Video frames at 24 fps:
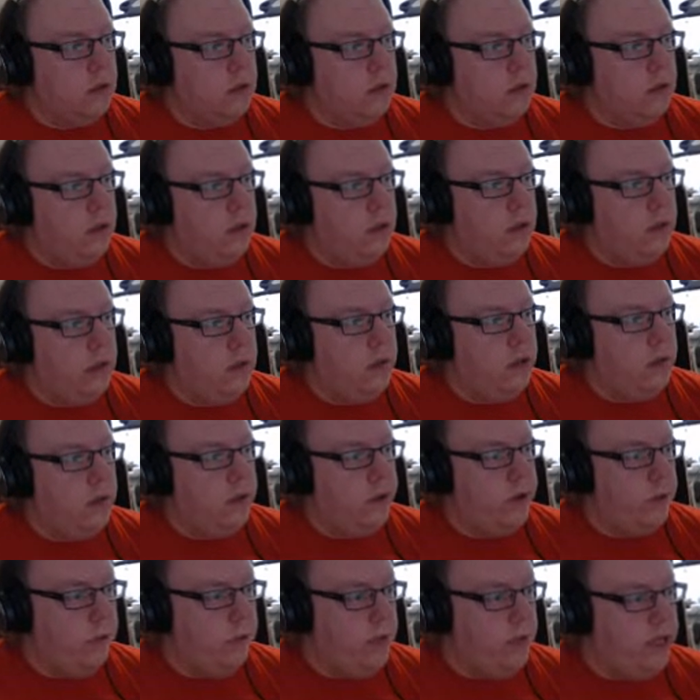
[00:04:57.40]
Yeah,
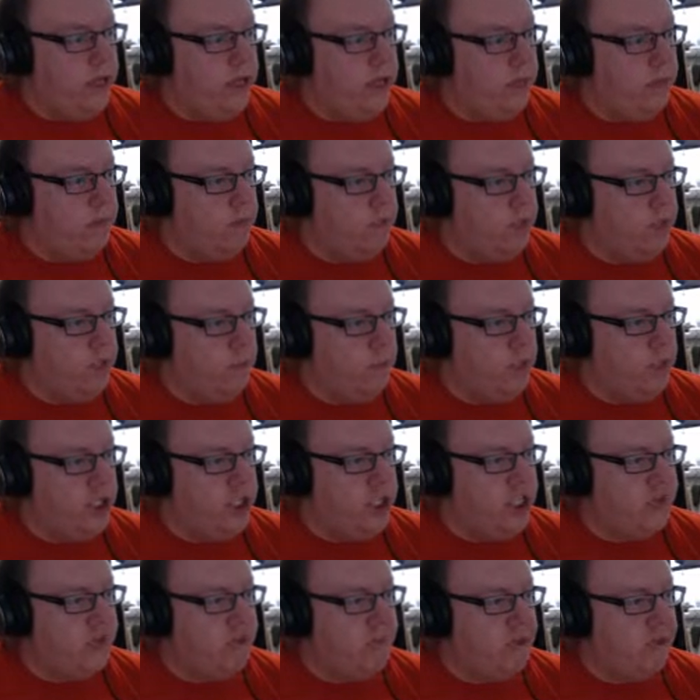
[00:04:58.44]
We should
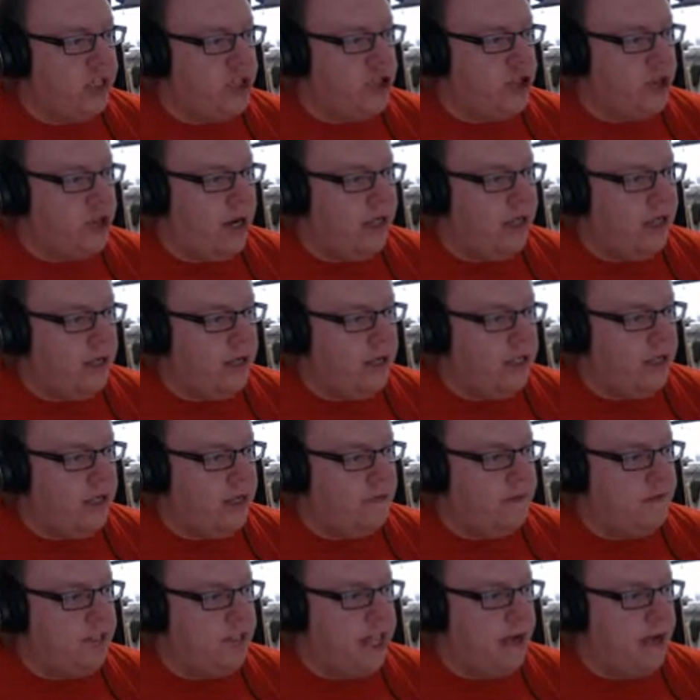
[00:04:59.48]
definitely try that
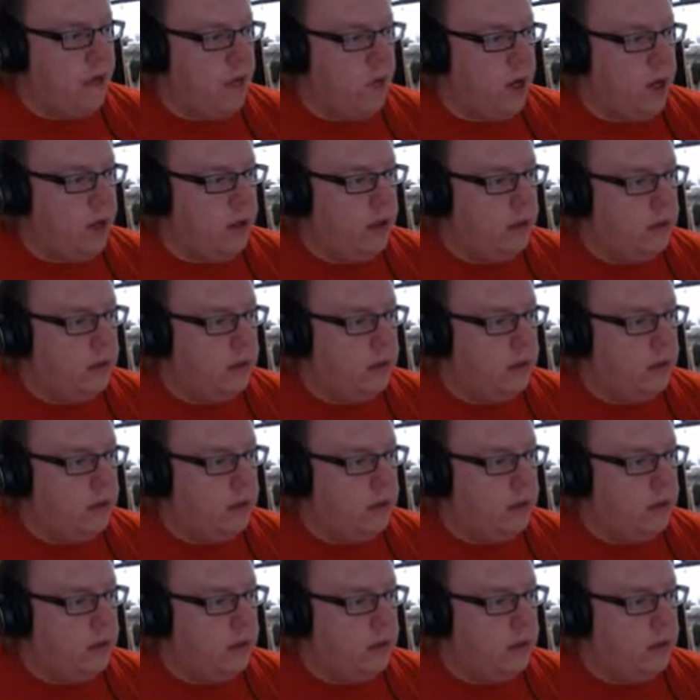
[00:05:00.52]
stuff day one.